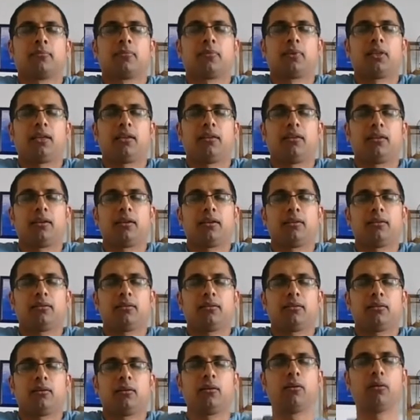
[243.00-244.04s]
And
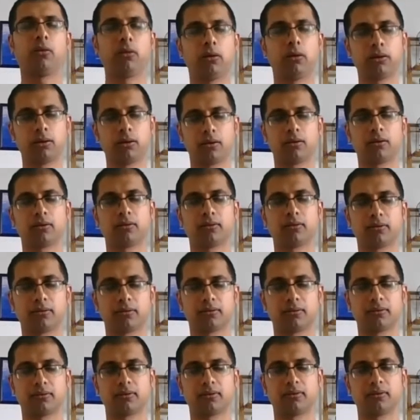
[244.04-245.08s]
then
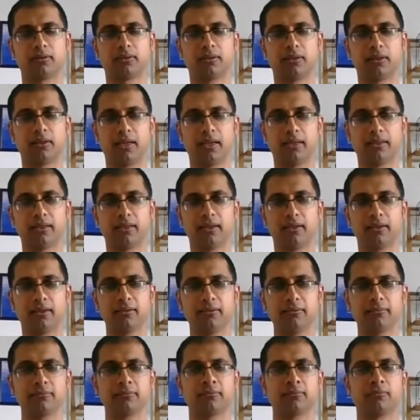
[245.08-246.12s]

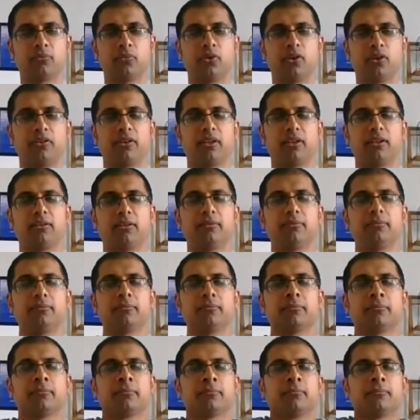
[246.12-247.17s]
again, breathe in
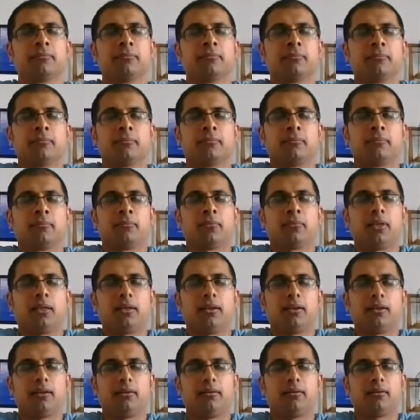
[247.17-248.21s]

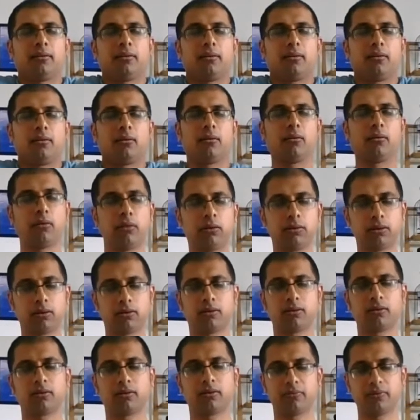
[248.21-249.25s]
and
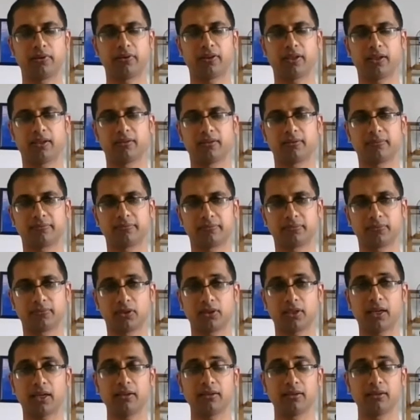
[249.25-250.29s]
breathe out.
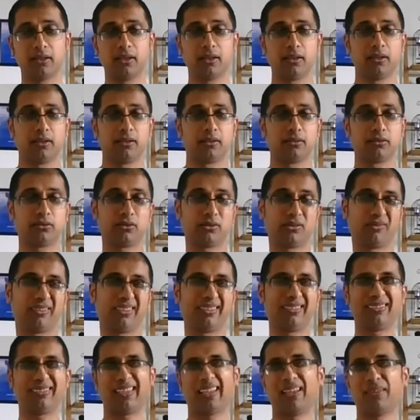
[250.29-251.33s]
Okay, so
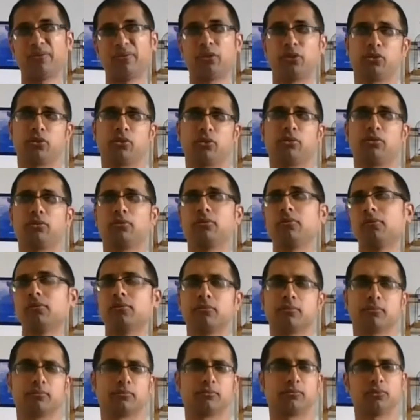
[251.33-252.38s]
it helps to
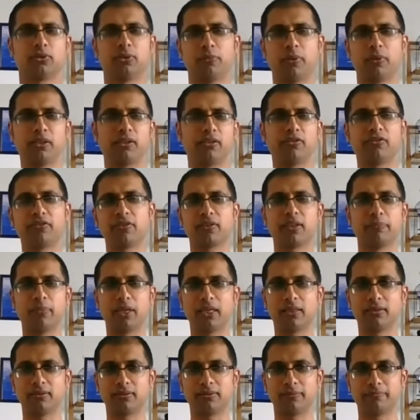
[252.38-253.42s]
make you feel a
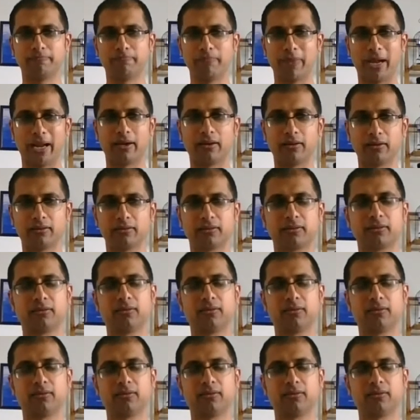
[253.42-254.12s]
bit better.